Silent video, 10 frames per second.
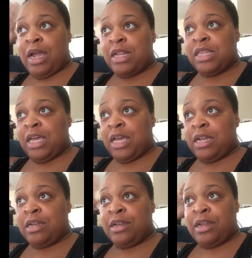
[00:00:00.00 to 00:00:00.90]
and
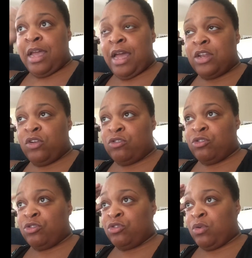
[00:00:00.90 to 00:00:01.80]
then had to go to
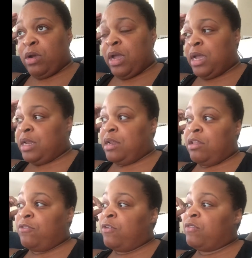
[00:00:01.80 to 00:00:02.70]
the store and get
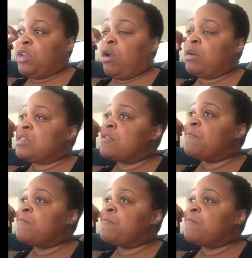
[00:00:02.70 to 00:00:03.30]
another 50 yards.